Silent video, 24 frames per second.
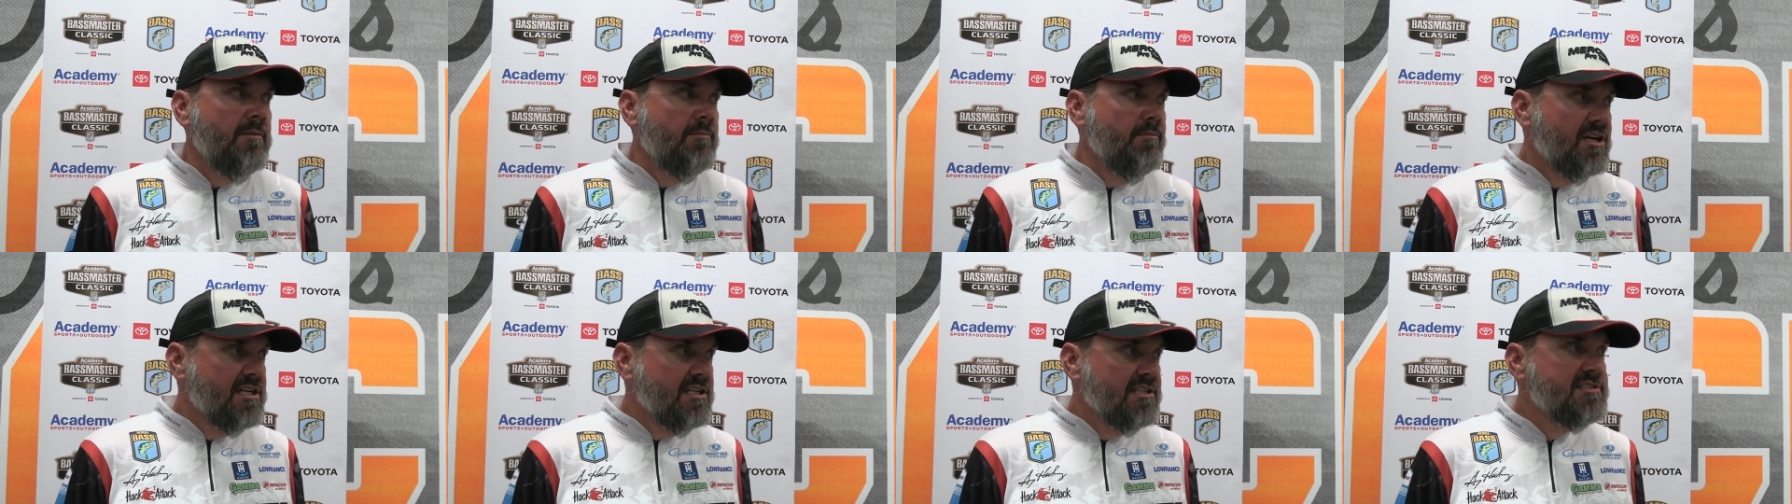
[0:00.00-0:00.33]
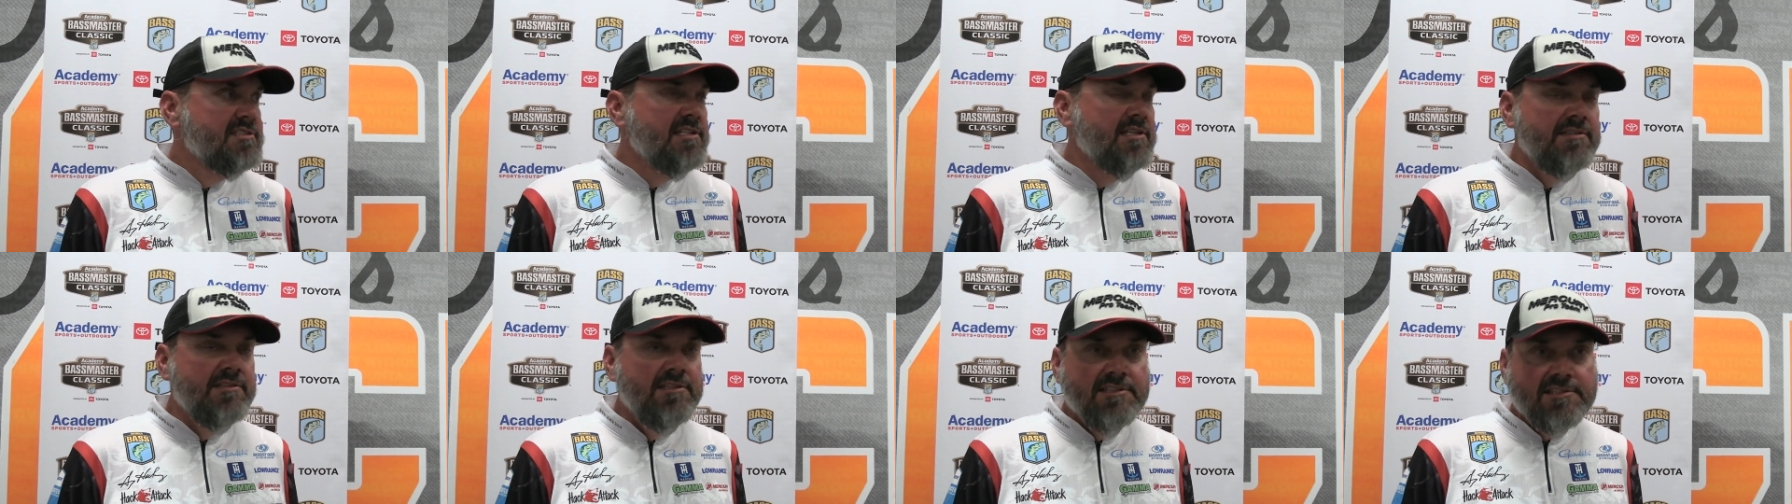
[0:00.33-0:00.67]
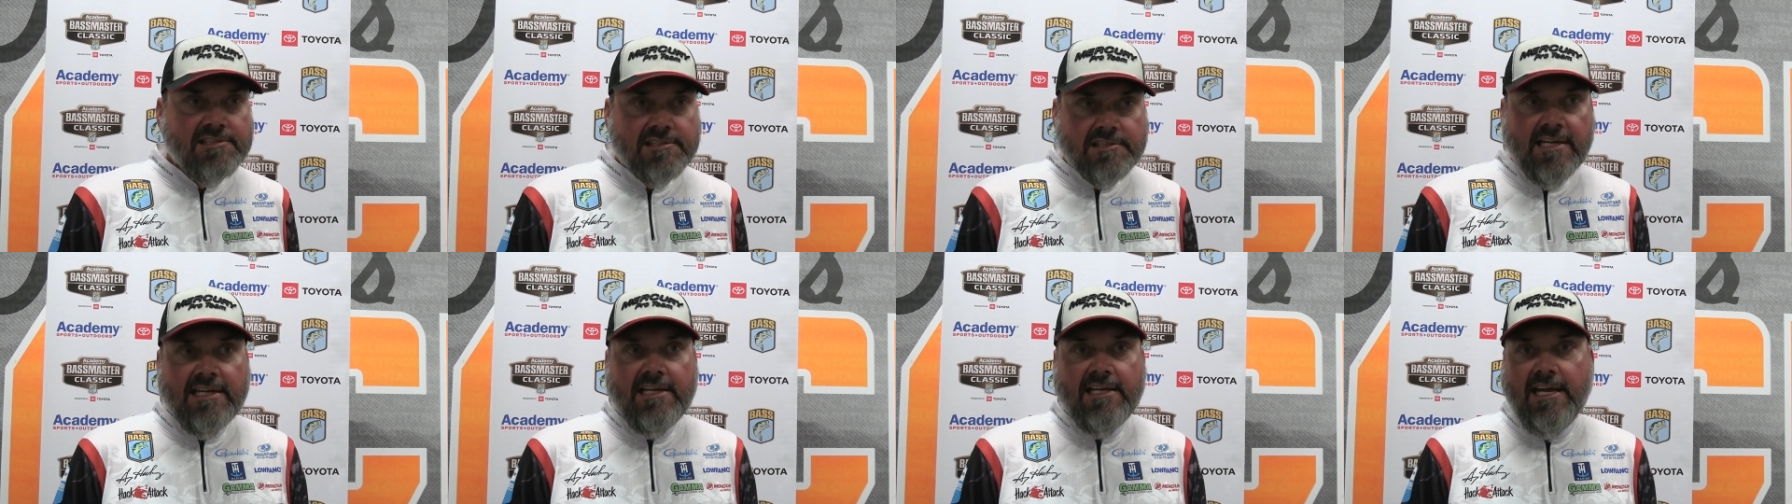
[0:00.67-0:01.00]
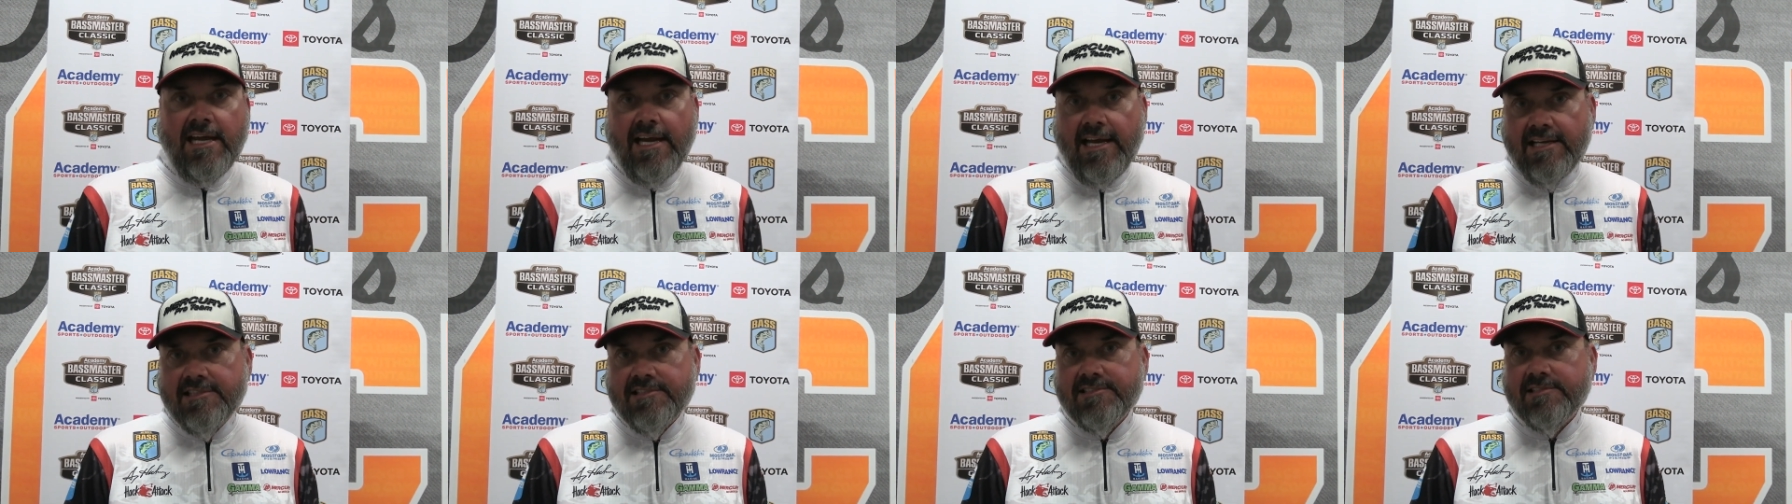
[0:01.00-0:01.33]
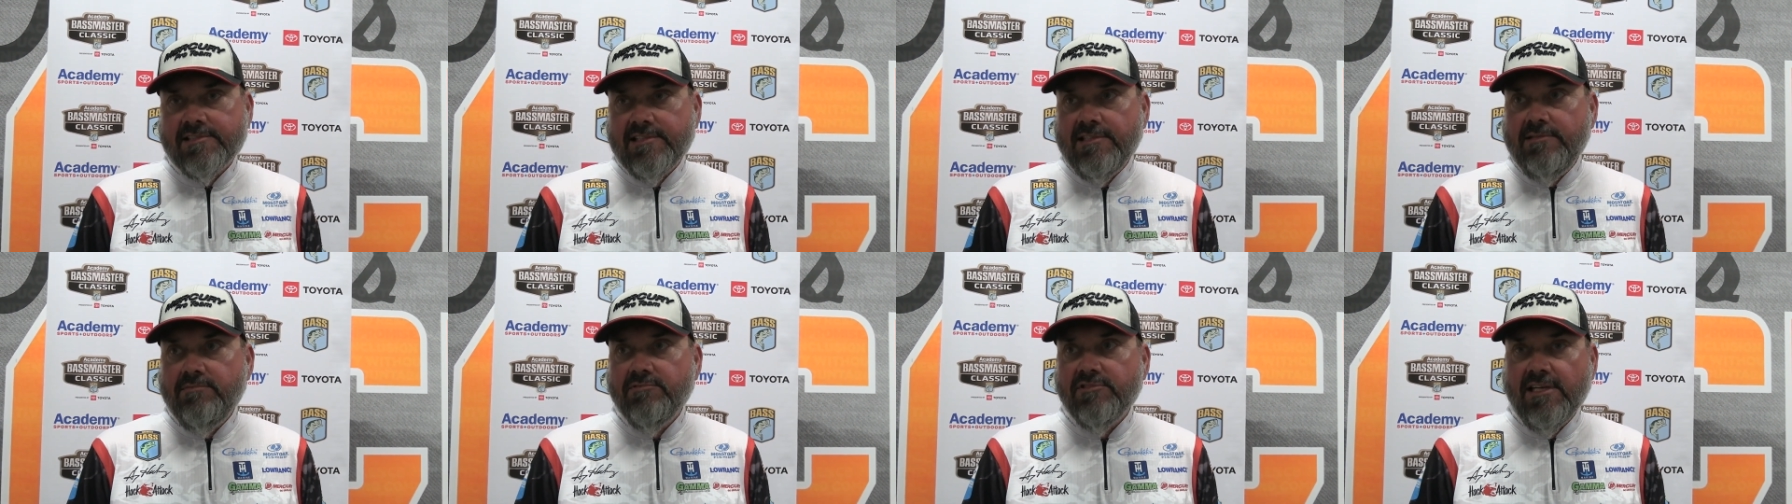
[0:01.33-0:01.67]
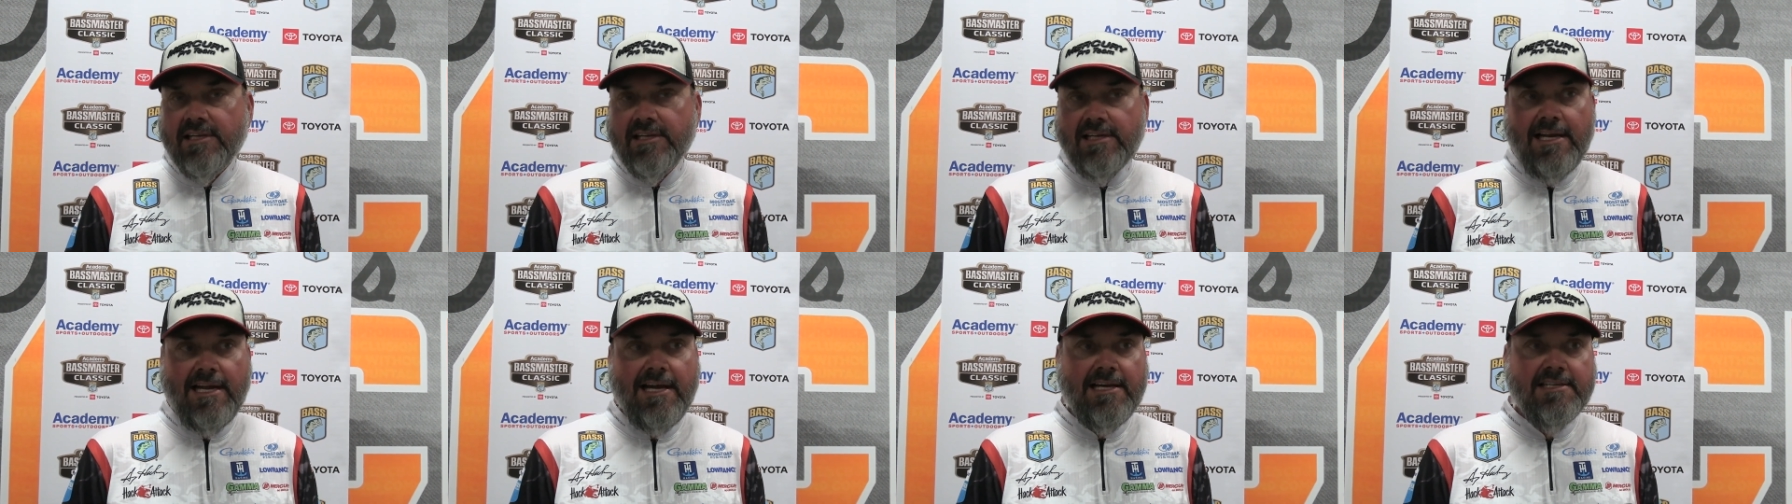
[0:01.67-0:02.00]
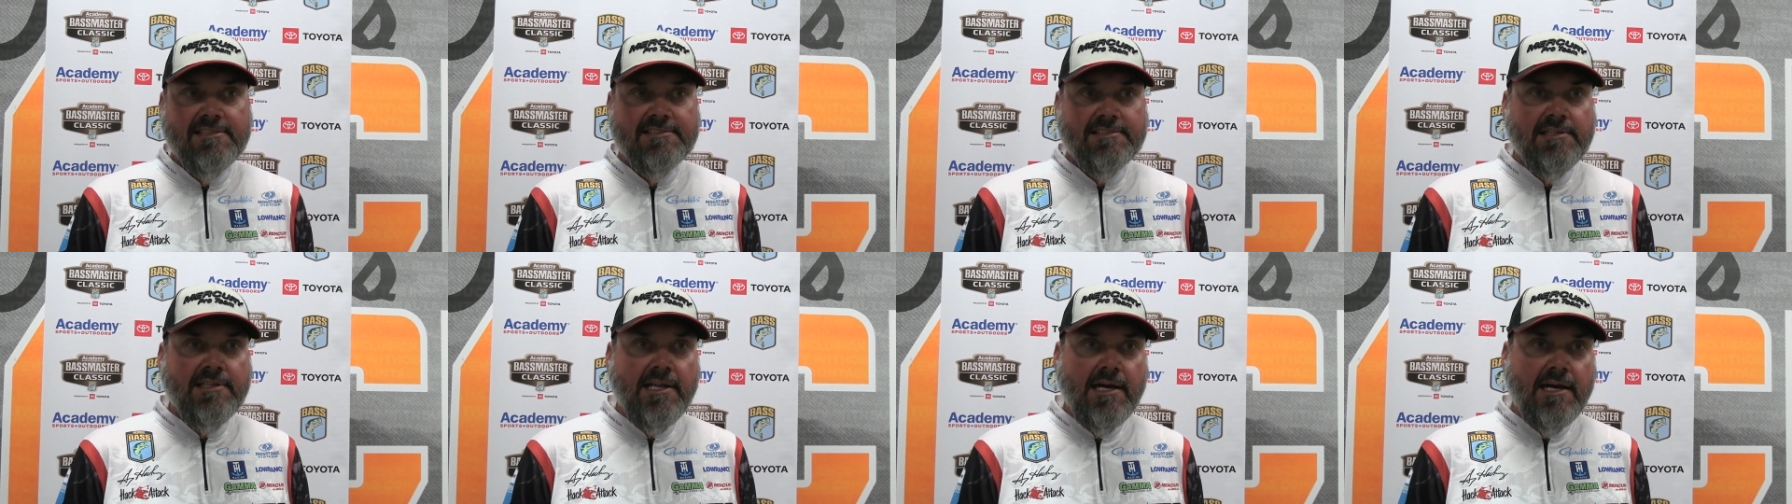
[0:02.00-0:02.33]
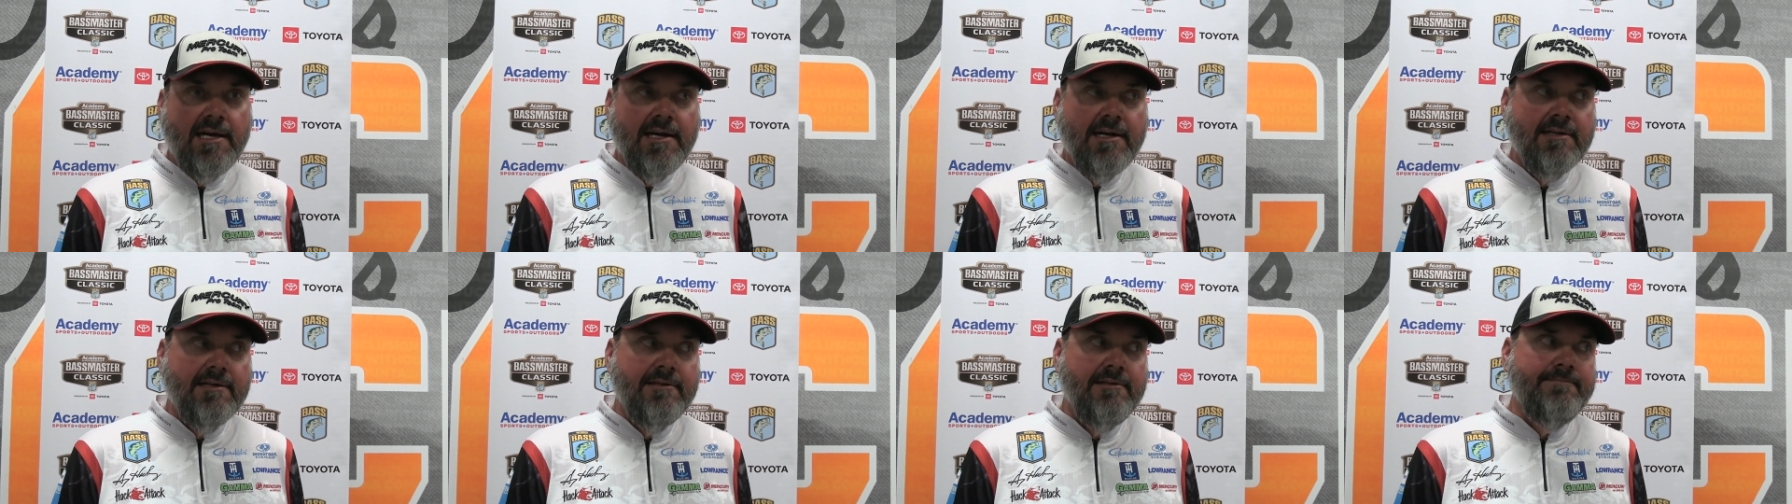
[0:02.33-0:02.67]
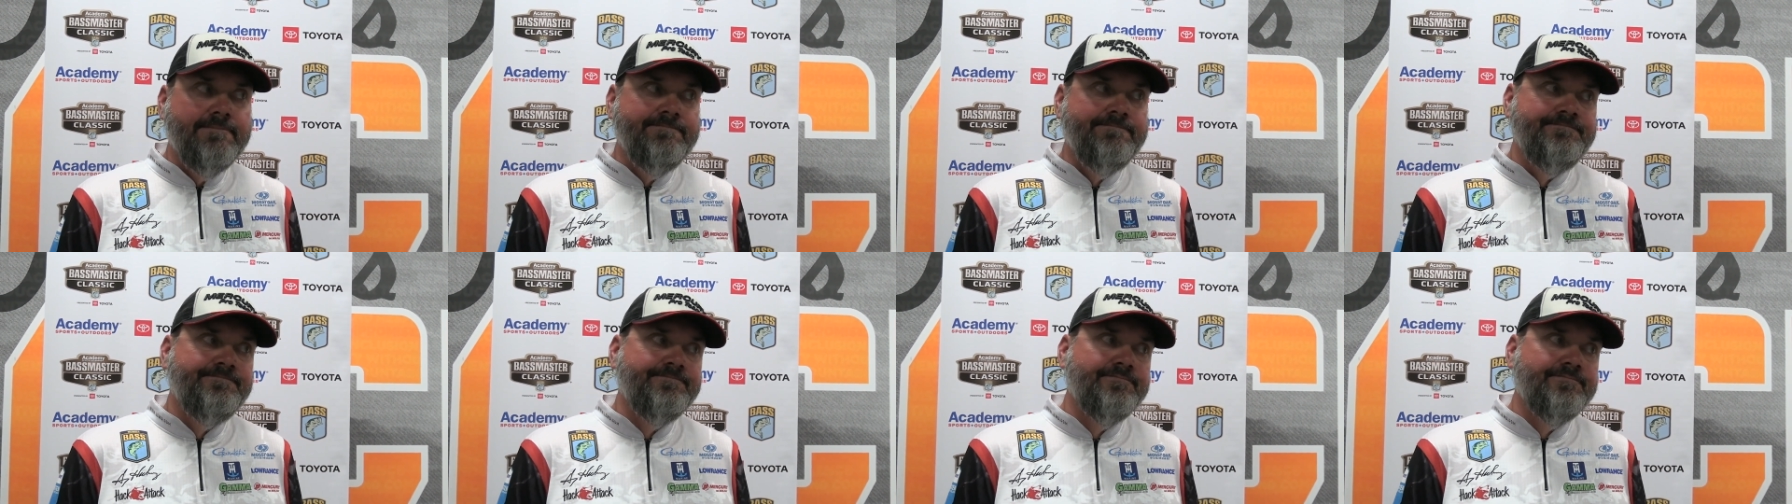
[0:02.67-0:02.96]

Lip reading: because this lake seems like it has a lot of